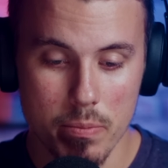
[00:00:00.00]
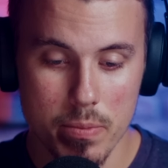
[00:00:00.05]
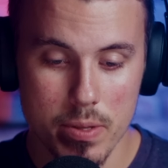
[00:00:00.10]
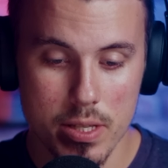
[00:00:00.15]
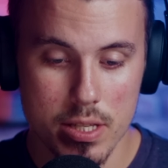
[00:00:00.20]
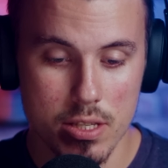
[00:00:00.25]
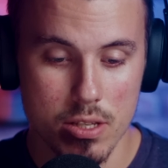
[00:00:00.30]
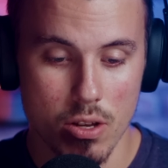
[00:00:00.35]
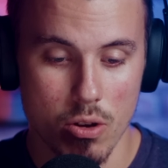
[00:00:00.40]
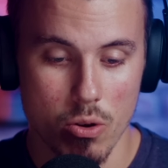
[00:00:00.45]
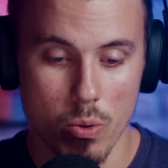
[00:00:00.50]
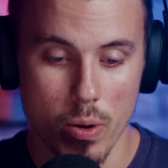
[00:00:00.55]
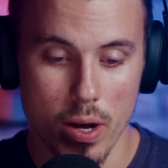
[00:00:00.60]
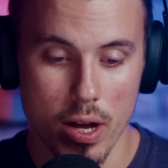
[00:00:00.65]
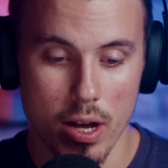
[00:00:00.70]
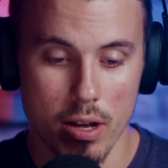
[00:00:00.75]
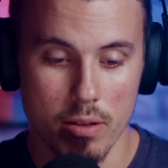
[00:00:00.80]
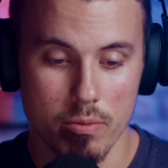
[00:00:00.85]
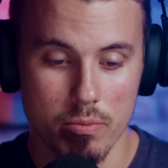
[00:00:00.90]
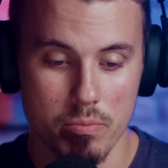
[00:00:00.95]

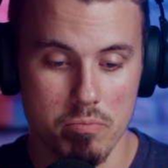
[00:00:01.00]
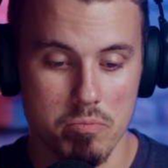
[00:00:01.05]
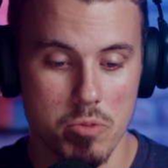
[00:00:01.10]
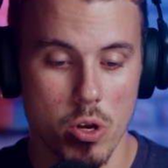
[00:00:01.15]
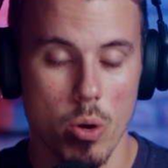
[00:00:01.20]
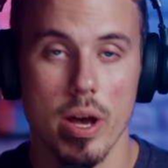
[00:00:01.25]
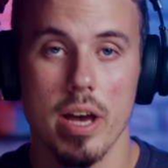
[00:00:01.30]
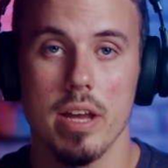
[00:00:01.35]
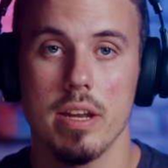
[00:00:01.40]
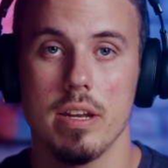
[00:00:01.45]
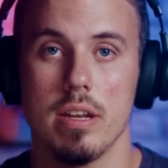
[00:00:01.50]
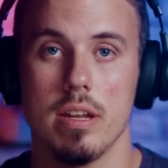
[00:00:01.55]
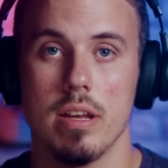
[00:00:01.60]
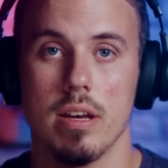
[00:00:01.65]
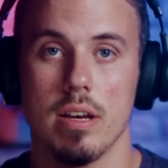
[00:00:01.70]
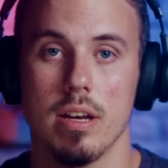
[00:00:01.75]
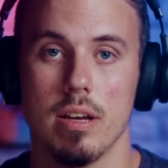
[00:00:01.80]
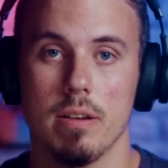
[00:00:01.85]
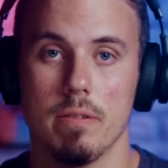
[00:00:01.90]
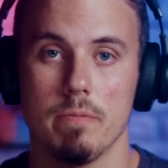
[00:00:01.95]
So go ahead
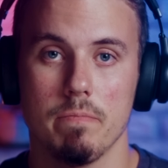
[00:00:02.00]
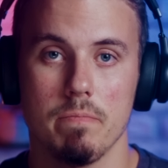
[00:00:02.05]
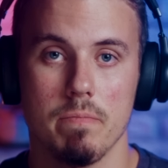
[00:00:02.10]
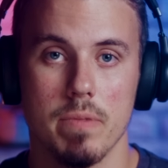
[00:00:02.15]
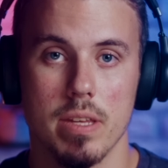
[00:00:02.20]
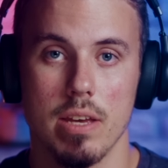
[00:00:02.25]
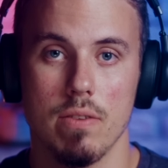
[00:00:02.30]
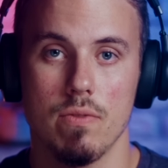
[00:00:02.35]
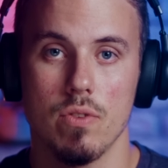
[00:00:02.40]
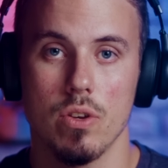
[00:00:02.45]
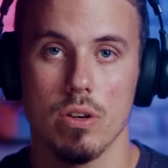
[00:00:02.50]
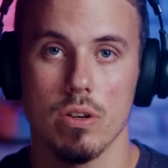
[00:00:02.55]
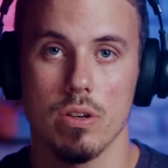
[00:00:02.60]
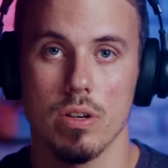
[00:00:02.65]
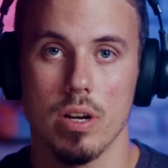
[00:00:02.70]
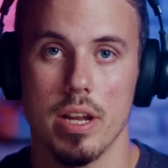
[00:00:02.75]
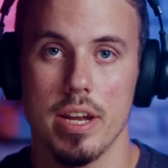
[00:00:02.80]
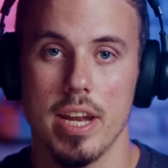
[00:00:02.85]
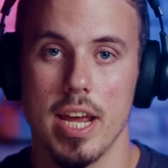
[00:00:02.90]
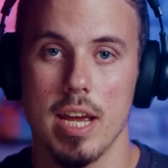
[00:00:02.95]
and give
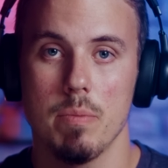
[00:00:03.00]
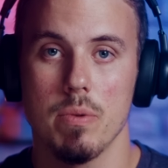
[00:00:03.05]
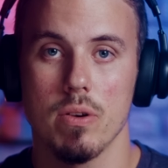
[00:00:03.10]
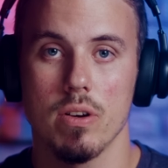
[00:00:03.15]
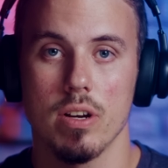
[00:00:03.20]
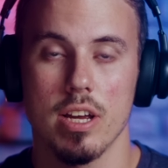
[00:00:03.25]
your neighbor a